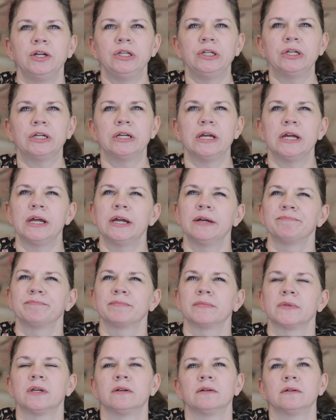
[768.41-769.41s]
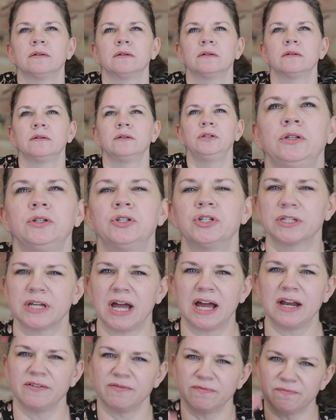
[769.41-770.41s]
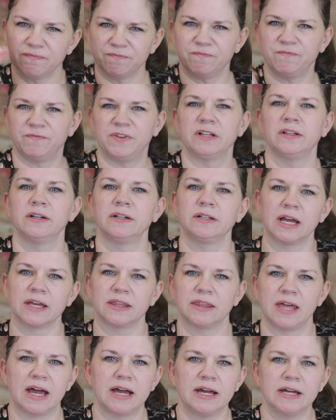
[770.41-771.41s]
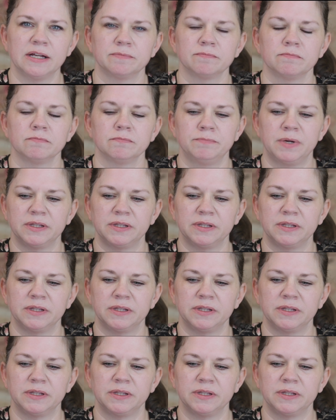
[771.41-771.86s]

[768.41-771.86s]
You just kind of feel it like that,